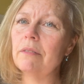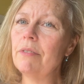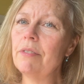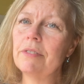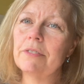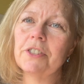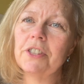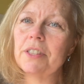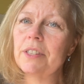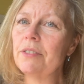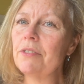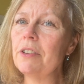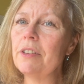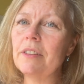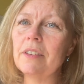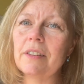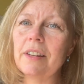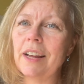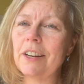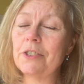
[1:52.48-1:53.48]
just through
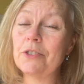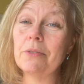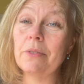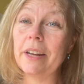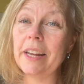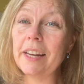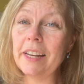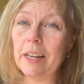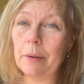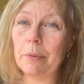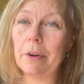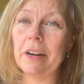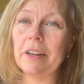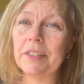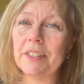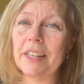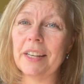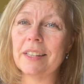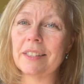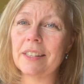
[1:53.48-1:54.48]
the natural healing
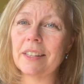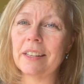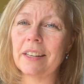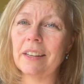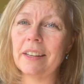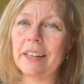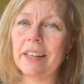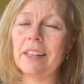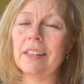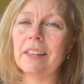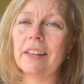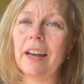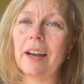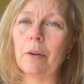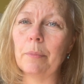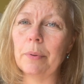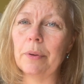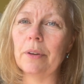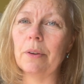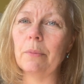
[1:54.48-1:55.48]
process, I can
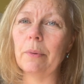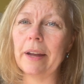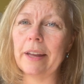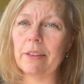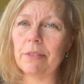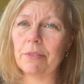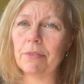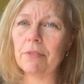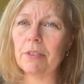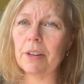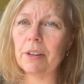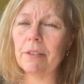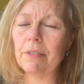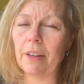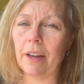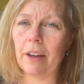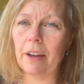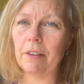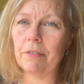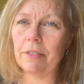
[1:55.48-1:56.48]
now put weight through
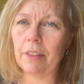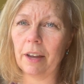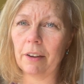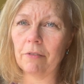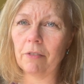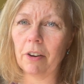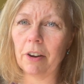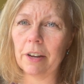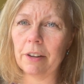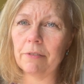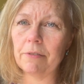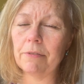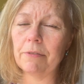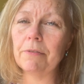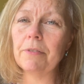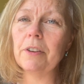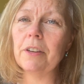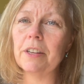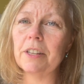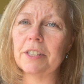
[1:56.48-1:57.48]
that right
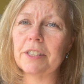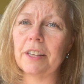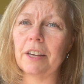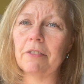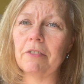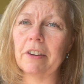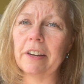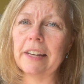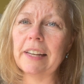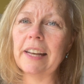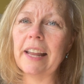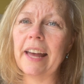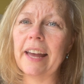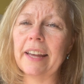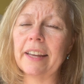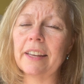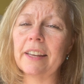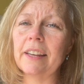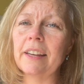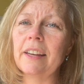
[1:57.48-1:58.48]
foot, that right
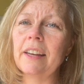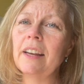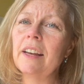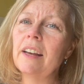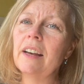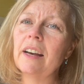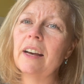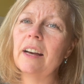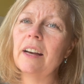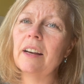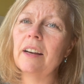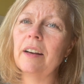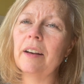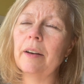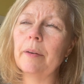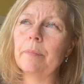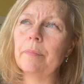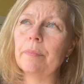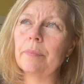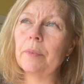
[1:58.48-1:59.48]
leg,
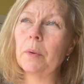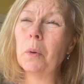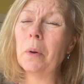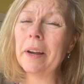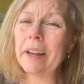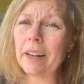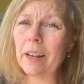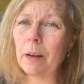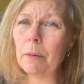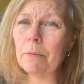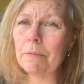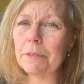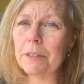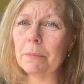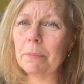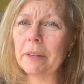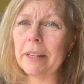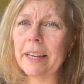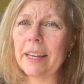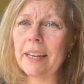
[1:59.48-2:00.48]
quite
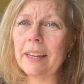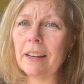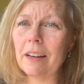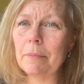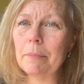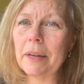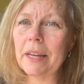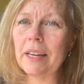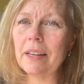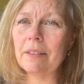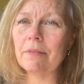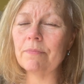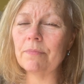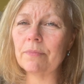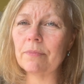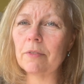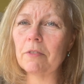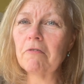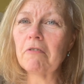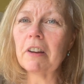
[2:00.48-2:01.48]
comfortably. I mean,
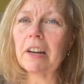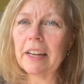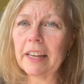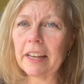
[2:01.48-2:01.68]
really